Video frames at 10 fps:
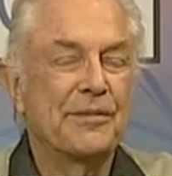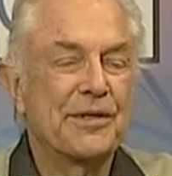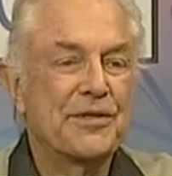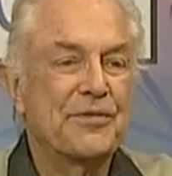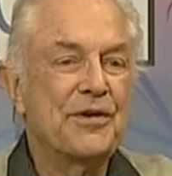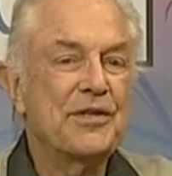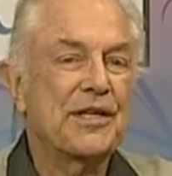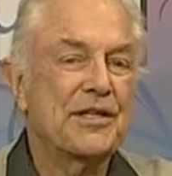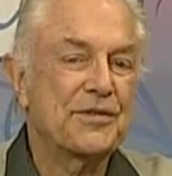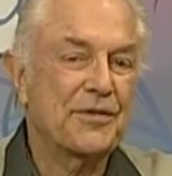but it's very
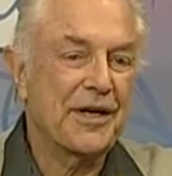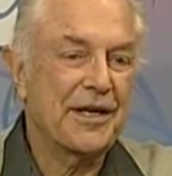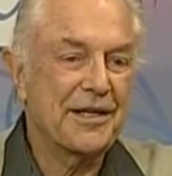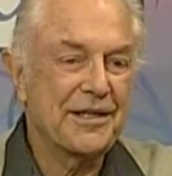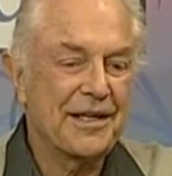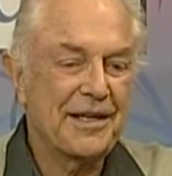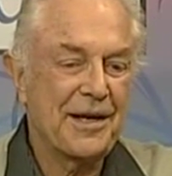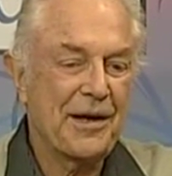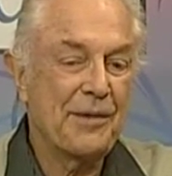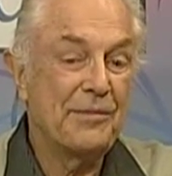satisfying, and, and
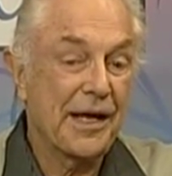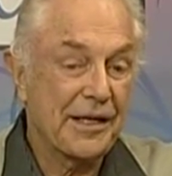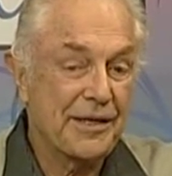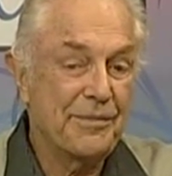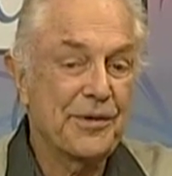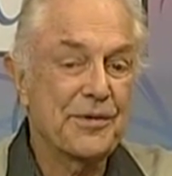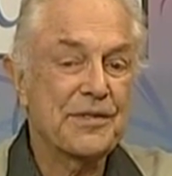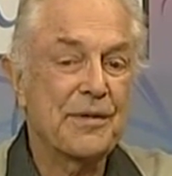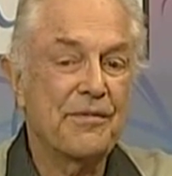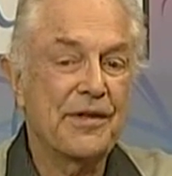I, am lucky because
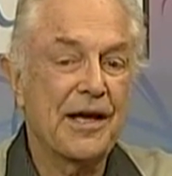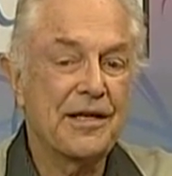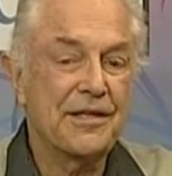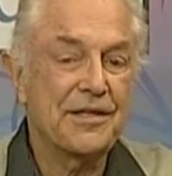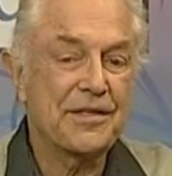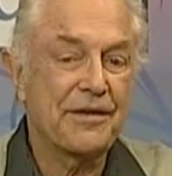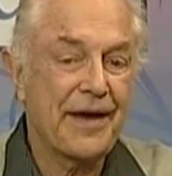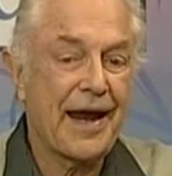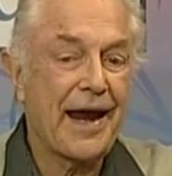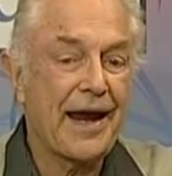some of the ideas I've
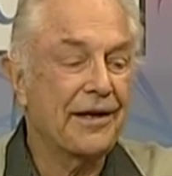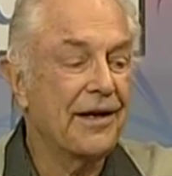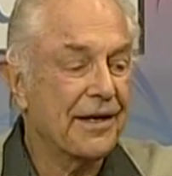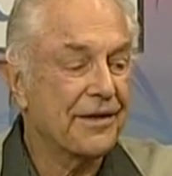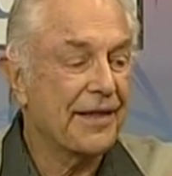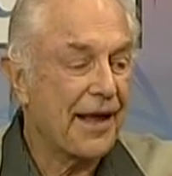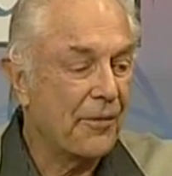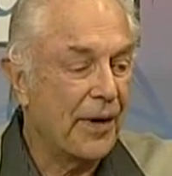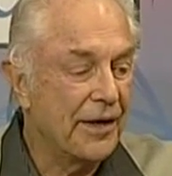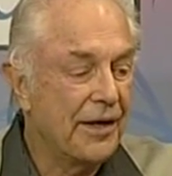had, like that
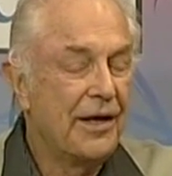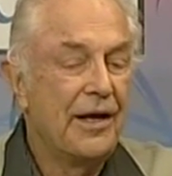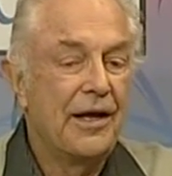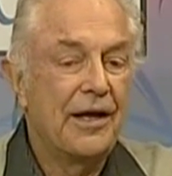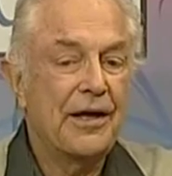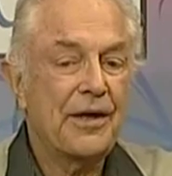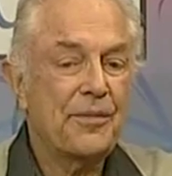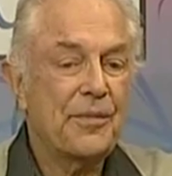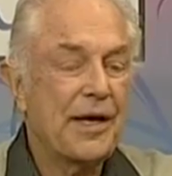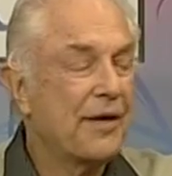one,
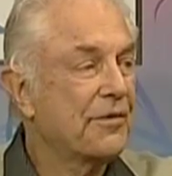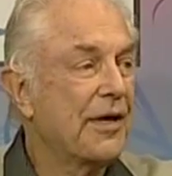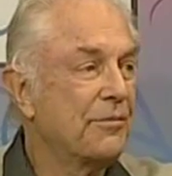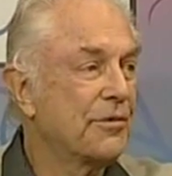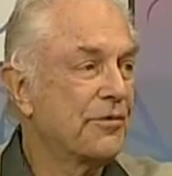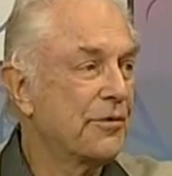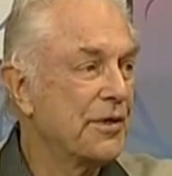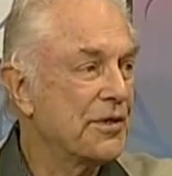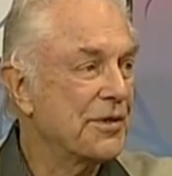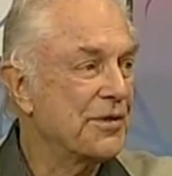um, have come to
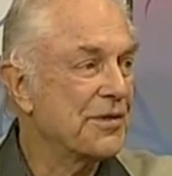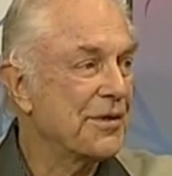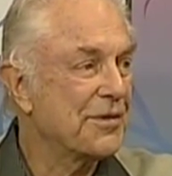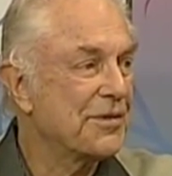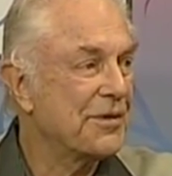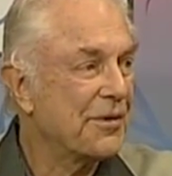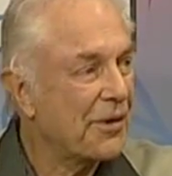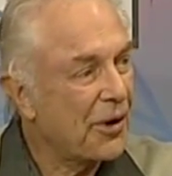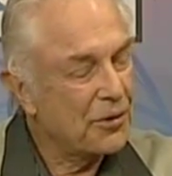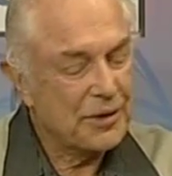fruition. So it's you know
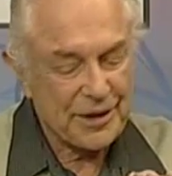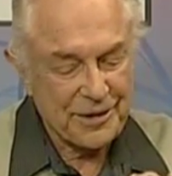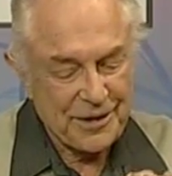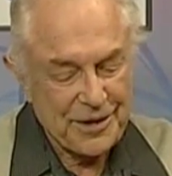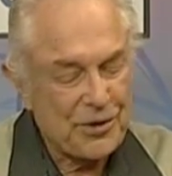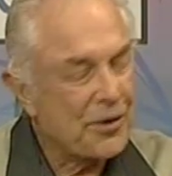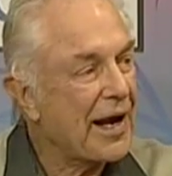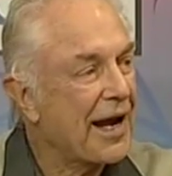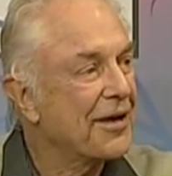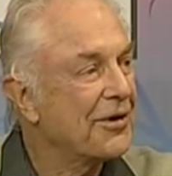holding in your
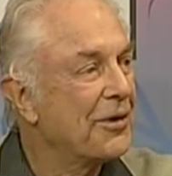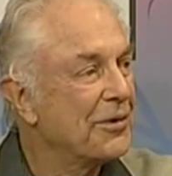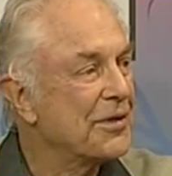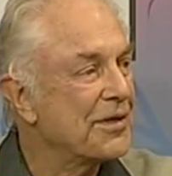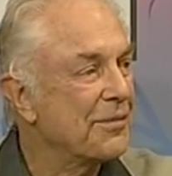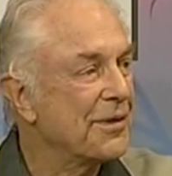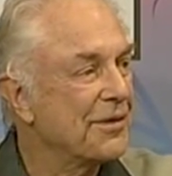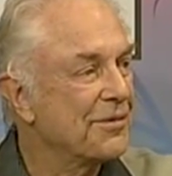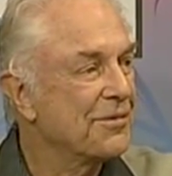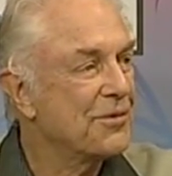hand, holding
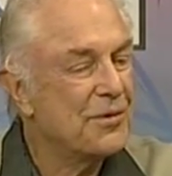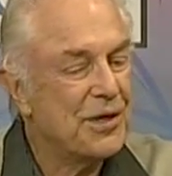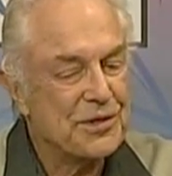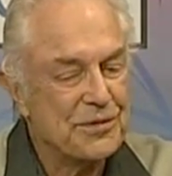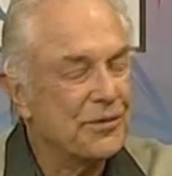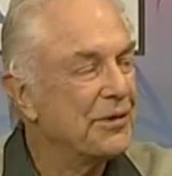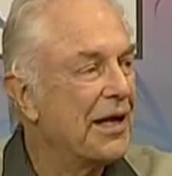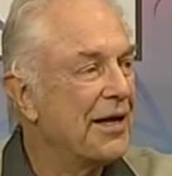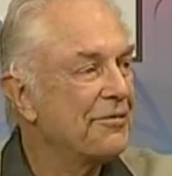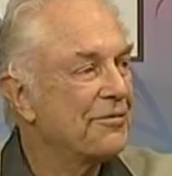something two years of your
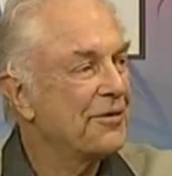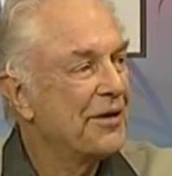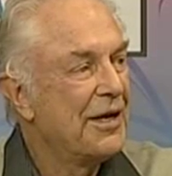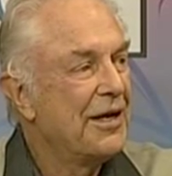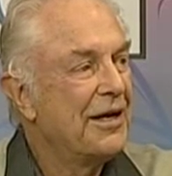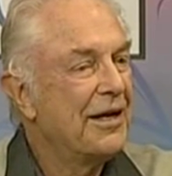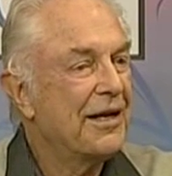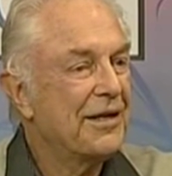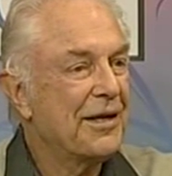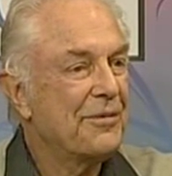life, mm.
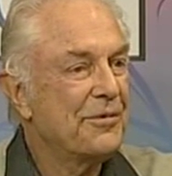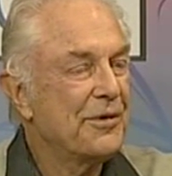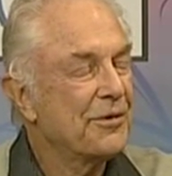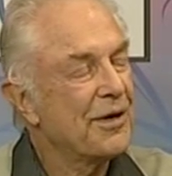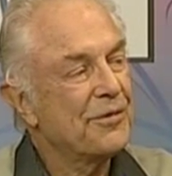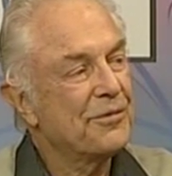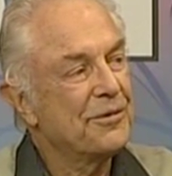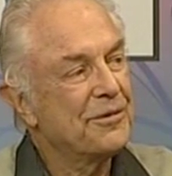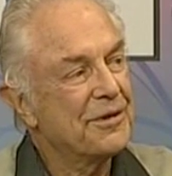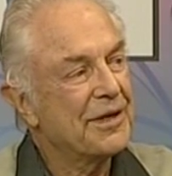and I'm very
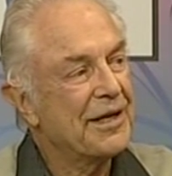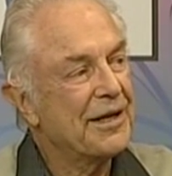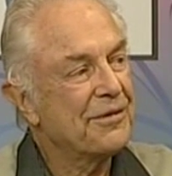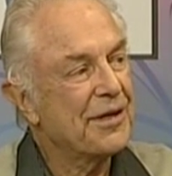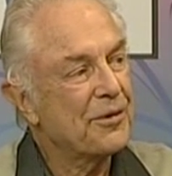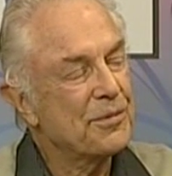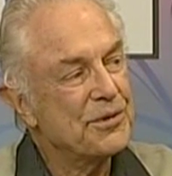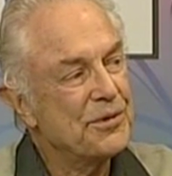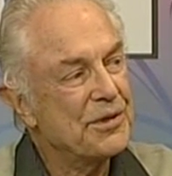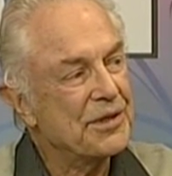grateful that I have that that
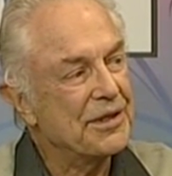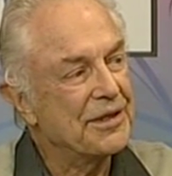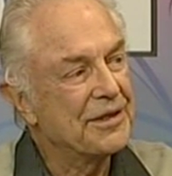opportunity.